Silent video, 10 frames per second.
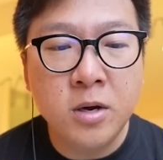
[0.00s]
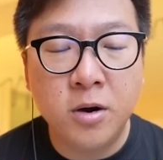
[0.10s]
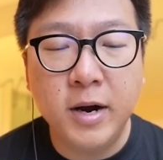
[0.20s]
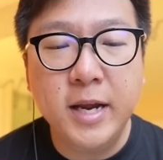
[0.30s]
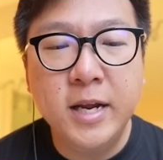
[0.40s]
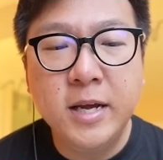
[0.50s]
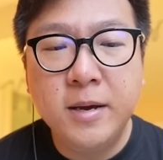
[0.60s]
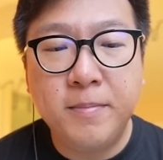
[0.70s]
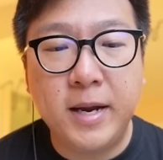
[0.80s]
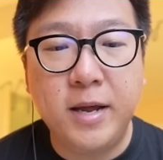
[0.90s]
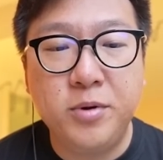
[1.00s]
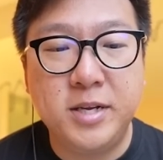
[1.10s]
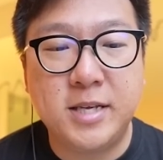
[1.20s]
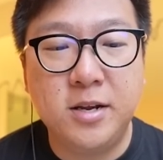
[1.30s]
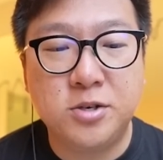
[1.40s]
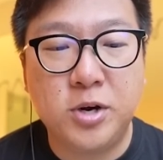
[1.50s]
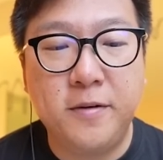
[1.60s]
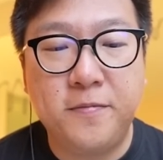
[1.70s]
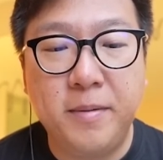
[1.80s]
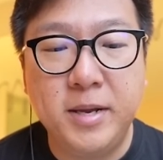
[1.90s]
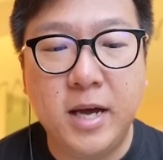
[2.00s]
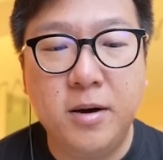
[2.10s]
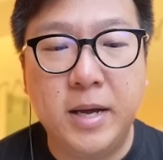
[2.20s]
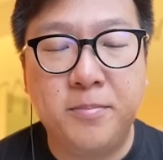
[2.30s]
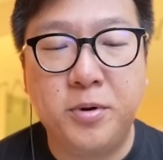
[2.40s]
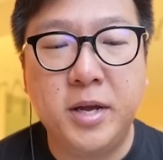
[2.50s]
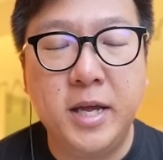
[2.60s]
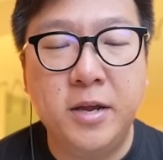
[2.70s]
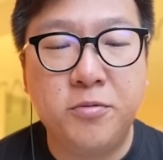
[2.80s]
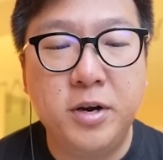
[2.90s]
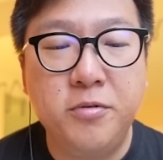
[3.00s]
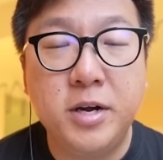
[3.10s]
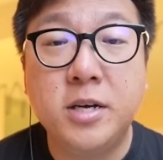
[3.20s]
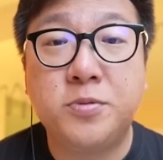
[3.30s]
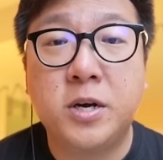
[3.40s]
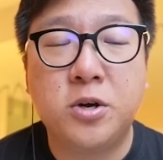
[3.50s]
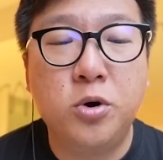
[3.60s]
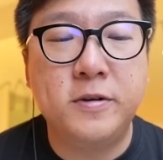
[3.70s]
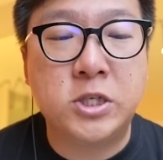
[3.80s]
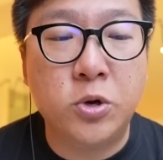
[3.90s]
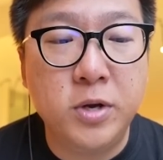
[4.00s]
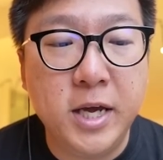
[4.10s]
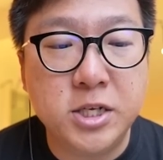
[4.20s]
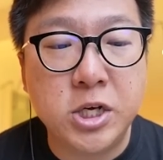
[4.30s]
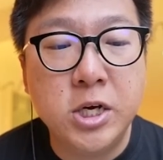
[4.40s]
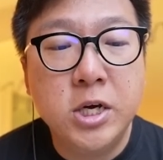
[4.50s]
Alright, but then we decided to try and farm it down and bring it in Runerigus. We're going to go with Stone Edge.